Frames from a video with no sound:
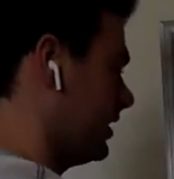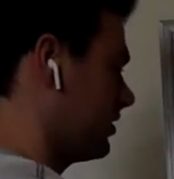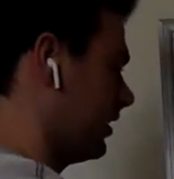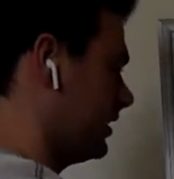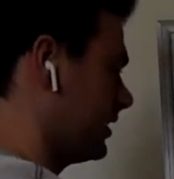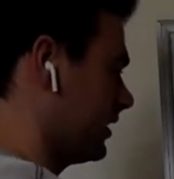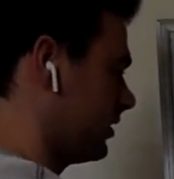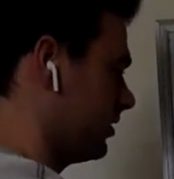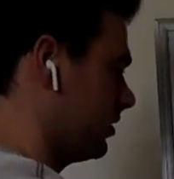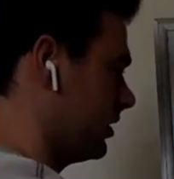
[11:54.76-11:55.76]

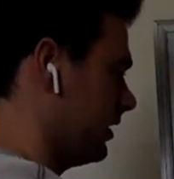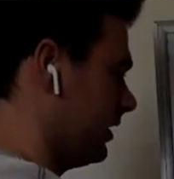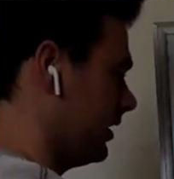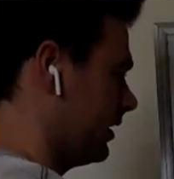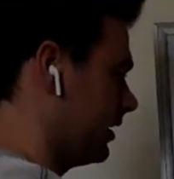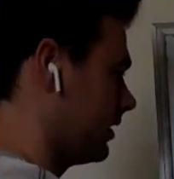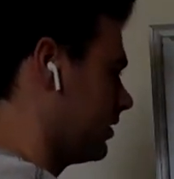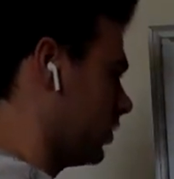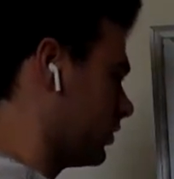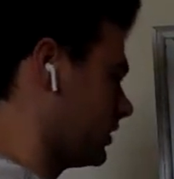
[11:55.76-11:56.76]
decreasing annuity,
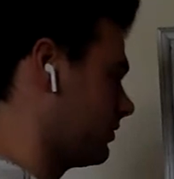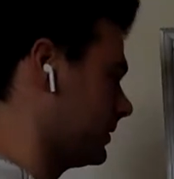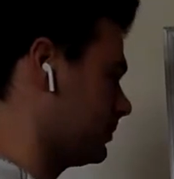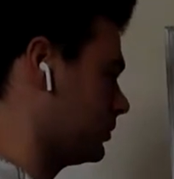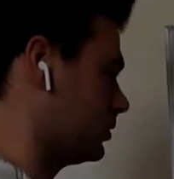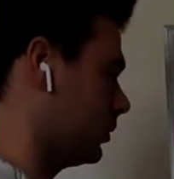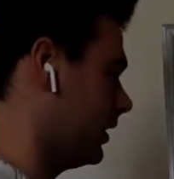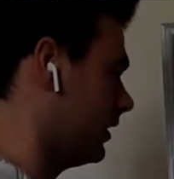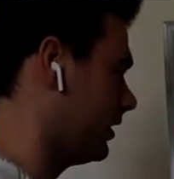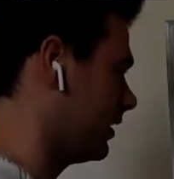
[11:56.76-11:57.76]
know the difference
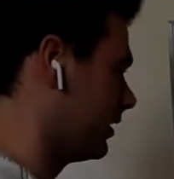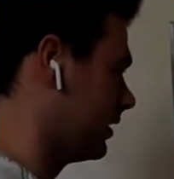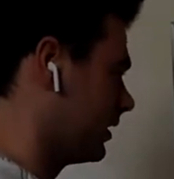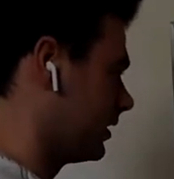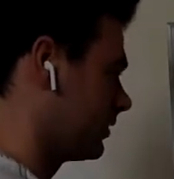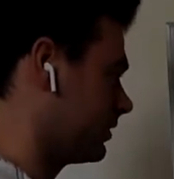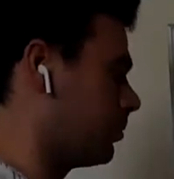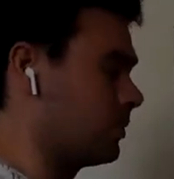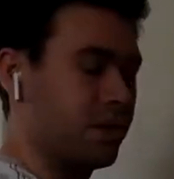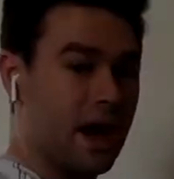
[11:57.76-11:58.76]
between
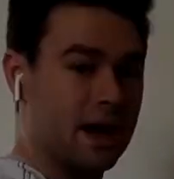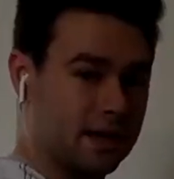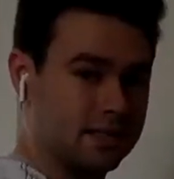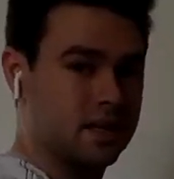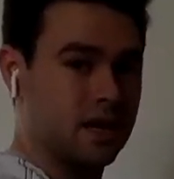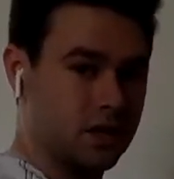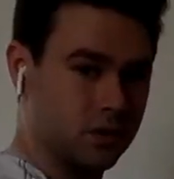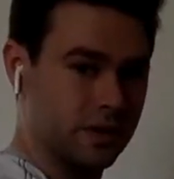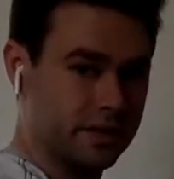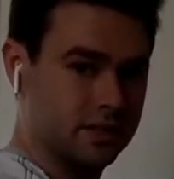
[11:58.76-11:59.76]
double dot,
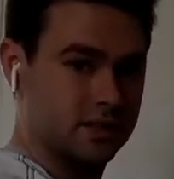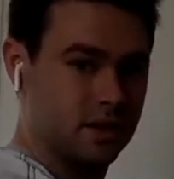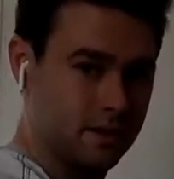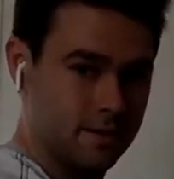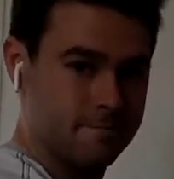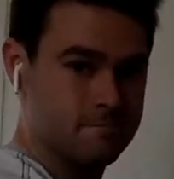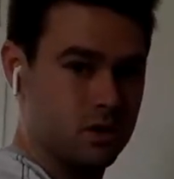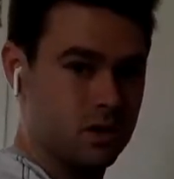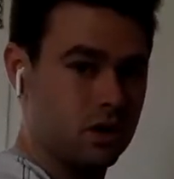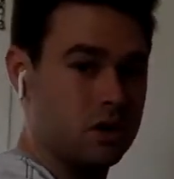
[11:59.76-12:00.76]
continuous,
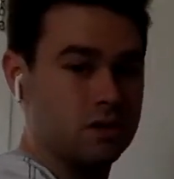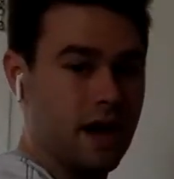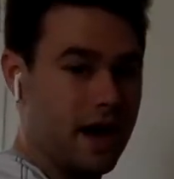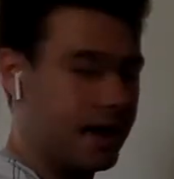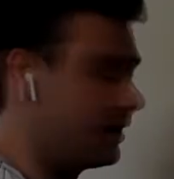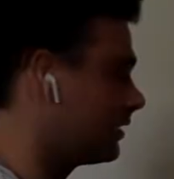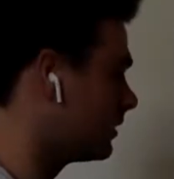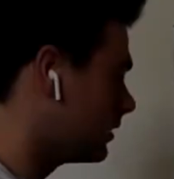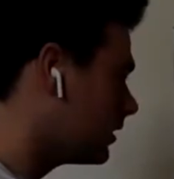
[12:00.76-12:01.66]
no dot.